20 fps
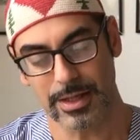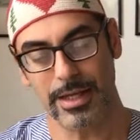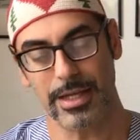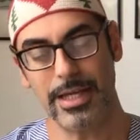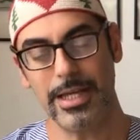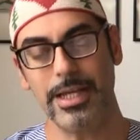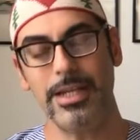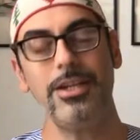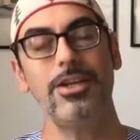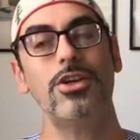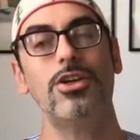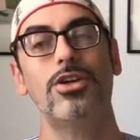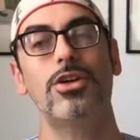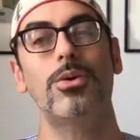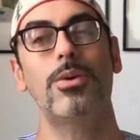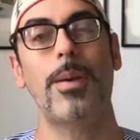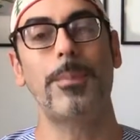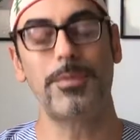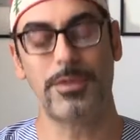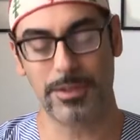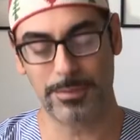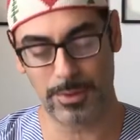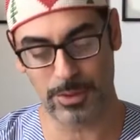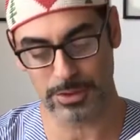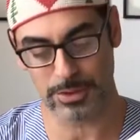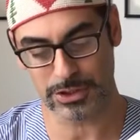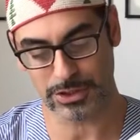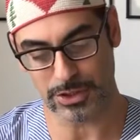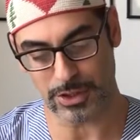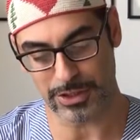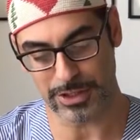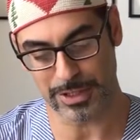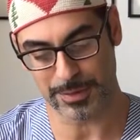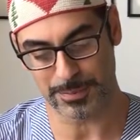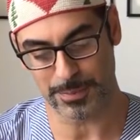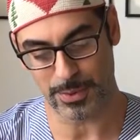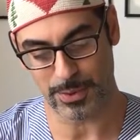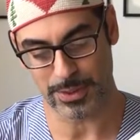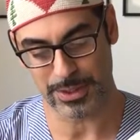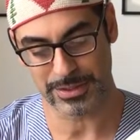Incorruptible starting
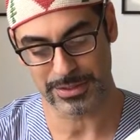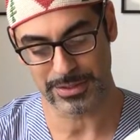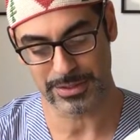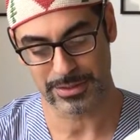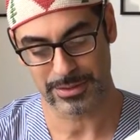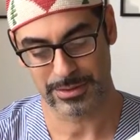point,